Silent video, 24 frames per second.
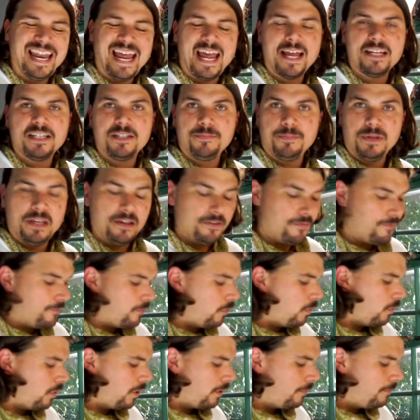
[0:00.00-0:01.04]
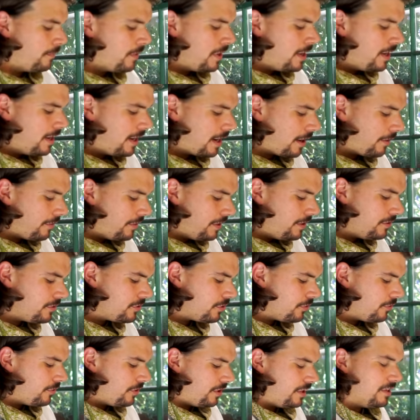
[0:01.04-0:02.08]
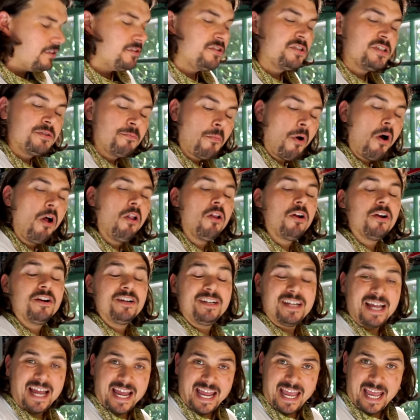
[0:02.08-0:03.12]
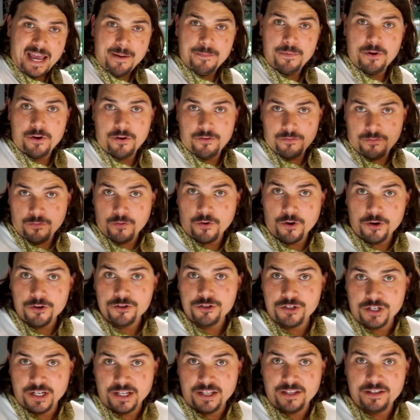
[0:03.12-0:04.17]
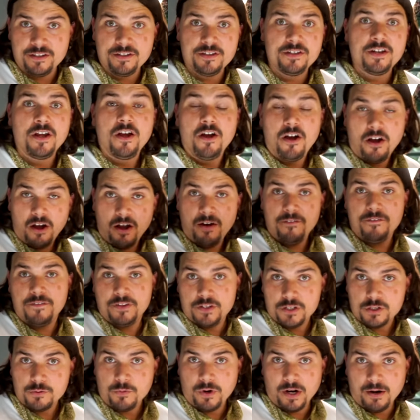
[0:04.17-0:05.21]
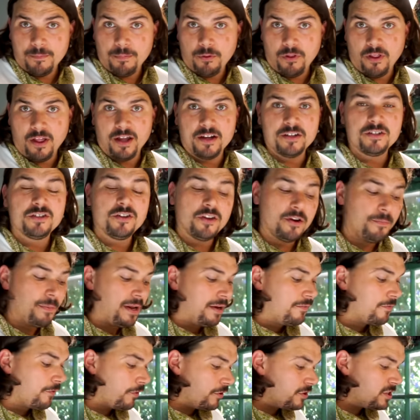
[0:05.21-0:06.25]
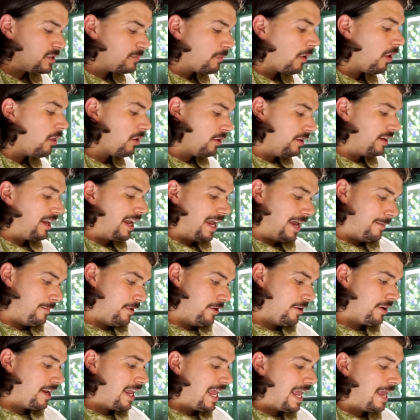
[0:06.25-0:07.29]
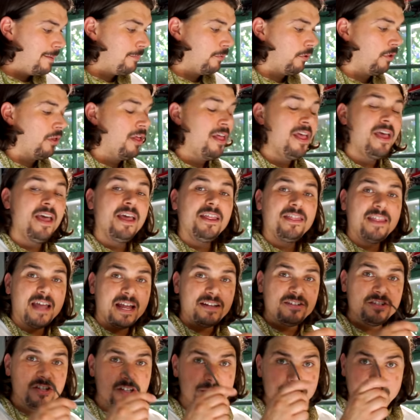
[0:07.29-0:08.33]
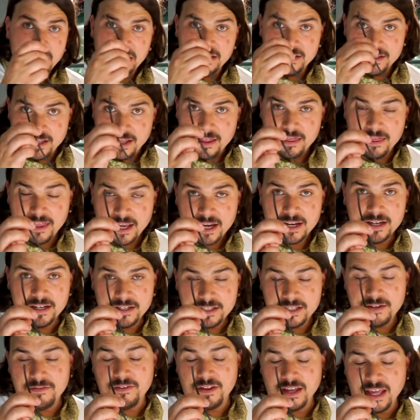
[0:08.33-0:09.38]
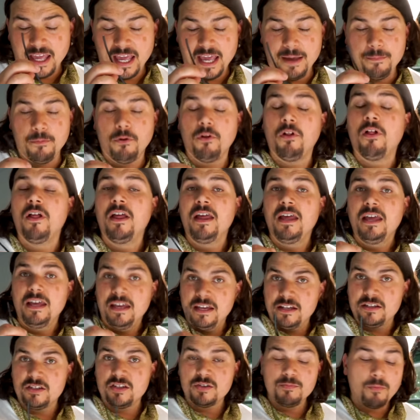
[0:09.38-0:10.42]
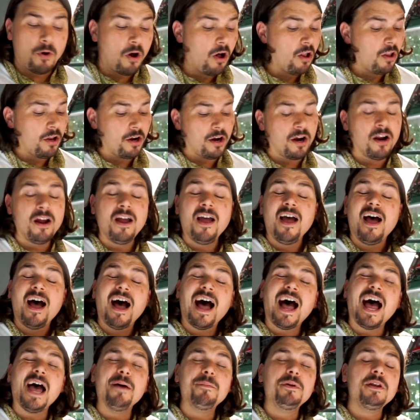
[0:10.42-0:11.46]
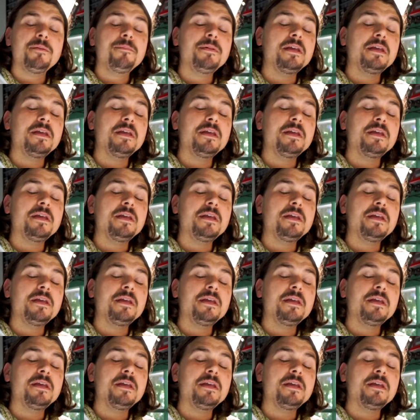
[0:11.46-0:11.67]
SP4. Now these are the smaller diameter versions of the square plug, so they're made for a smaller diameter cable. That just means the thickness of the cable is smaller. I'm going to be